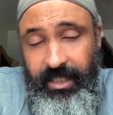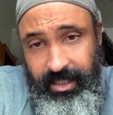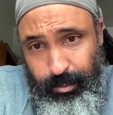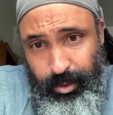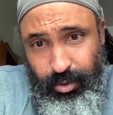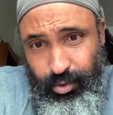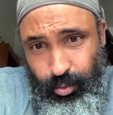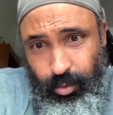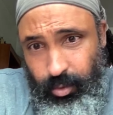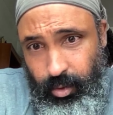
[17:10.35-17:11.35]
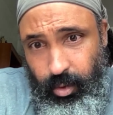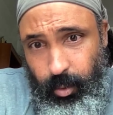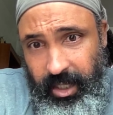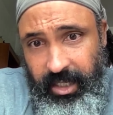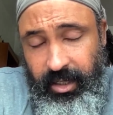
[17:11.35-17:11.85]
spiritual
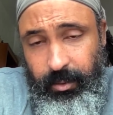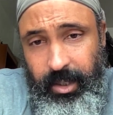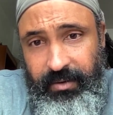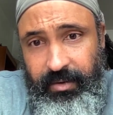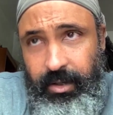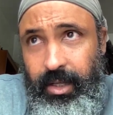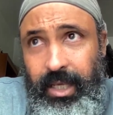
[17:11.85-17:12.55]
awakening or whatever,